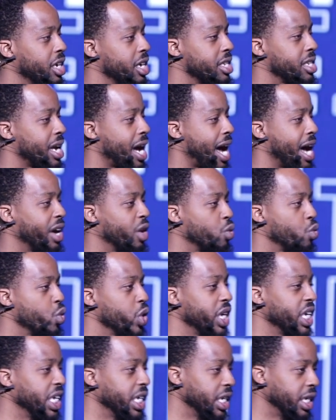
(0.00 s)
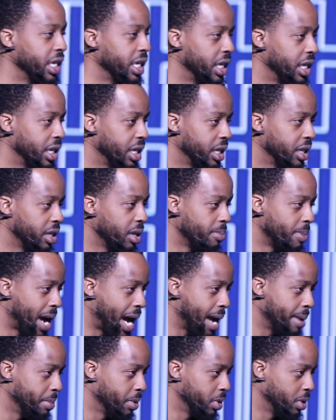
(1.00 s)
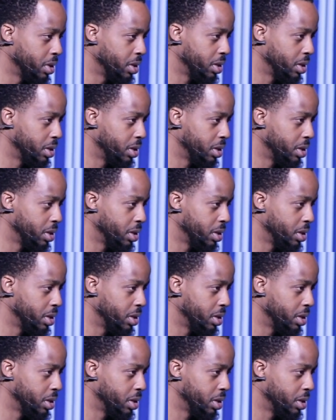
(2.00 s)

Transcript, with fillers: us how to read the Bible.